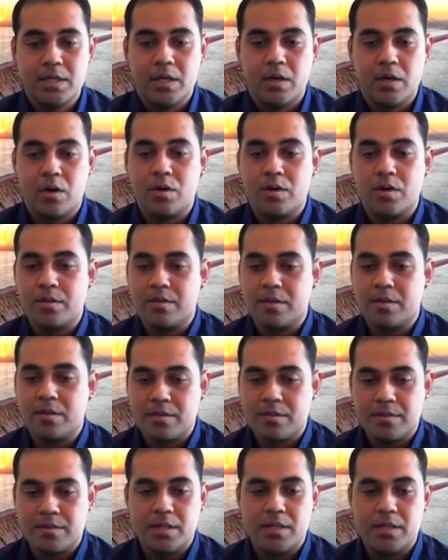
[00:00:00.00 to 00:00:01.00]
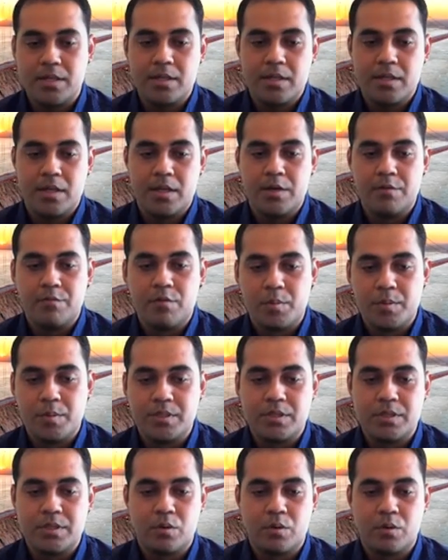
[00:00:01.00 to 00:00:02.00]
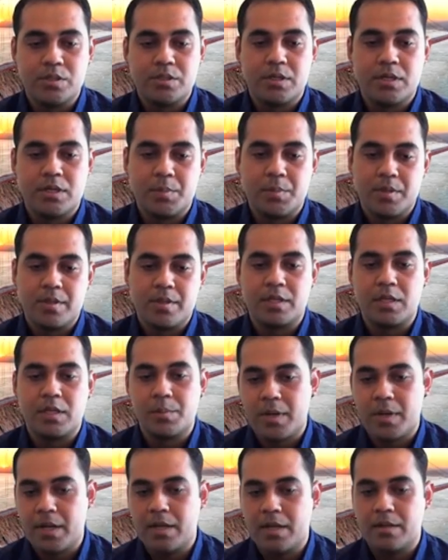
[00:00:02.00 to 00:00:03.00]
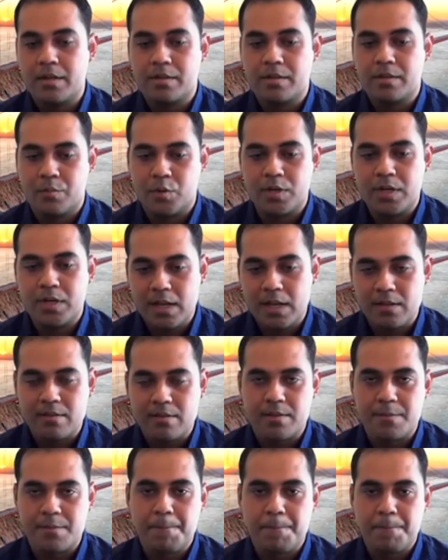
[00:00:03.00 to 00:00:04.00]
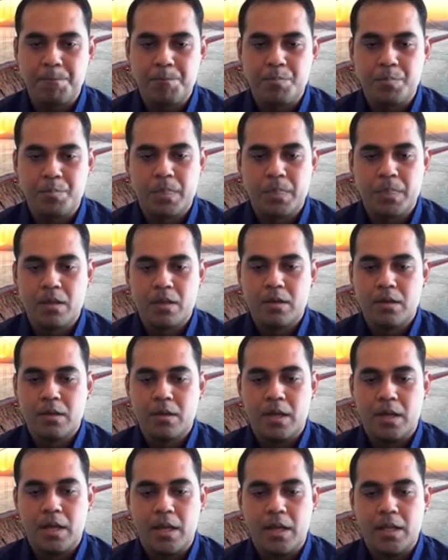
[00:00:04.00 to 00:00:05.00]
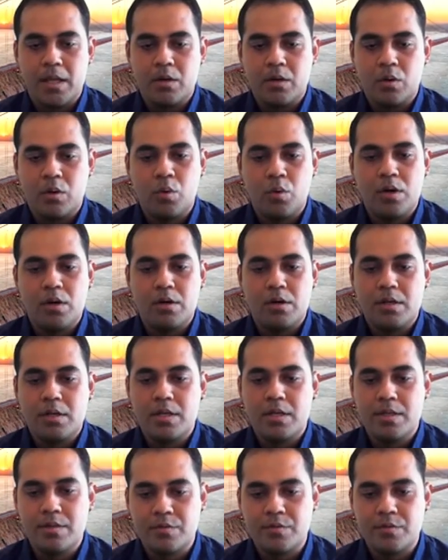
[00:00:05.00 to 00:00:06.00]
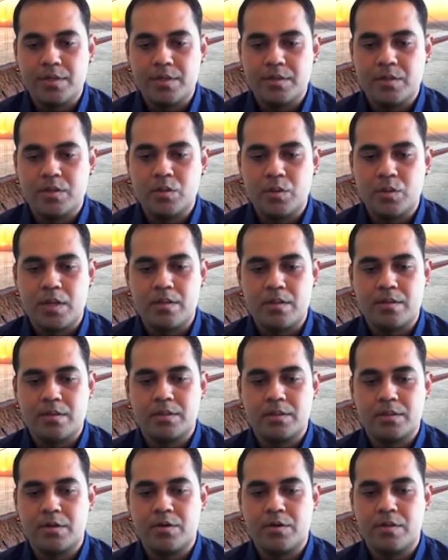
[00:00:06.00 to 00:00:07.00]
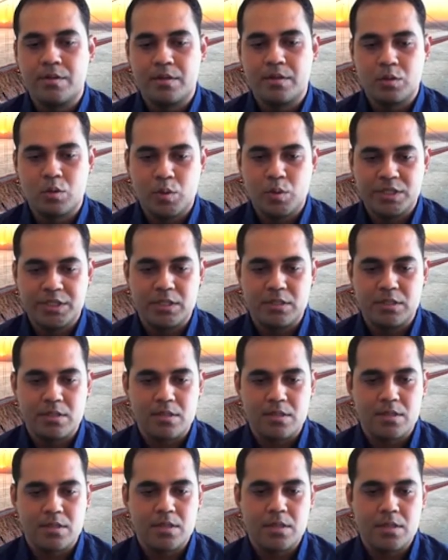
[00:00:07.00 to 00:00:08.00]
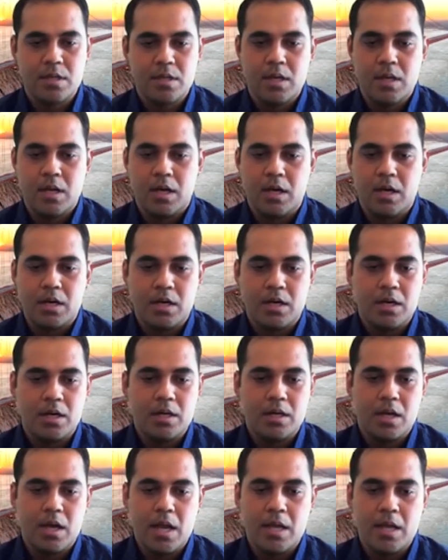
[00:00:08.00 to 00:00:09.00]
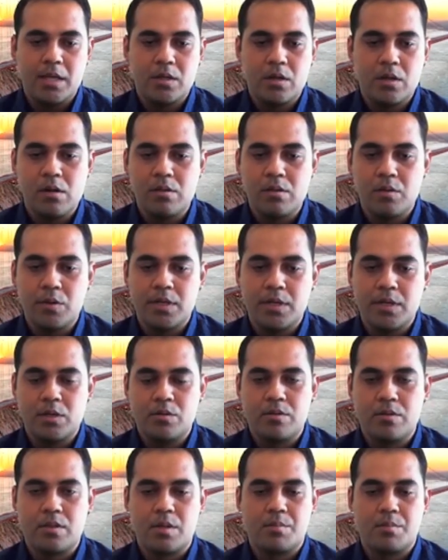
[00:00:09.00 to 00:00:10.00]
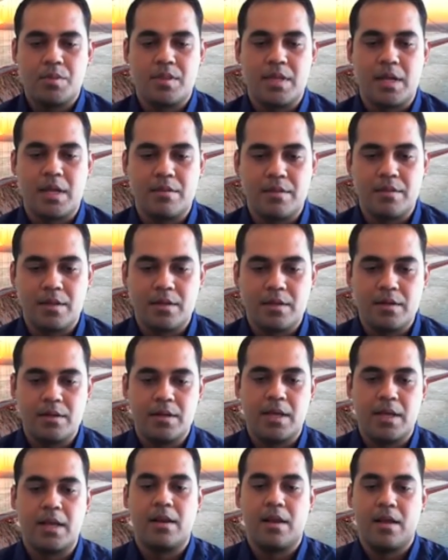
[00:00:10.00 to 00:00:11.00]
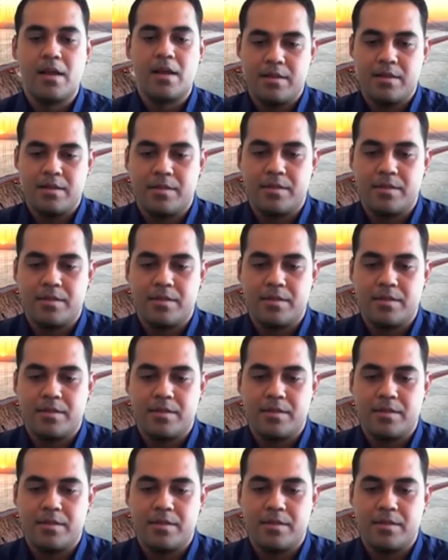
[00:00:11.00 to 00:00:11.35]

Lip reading: or discussing information originally presented by someone else, and oral histories to answer the research questions. It also includes some statistical analysis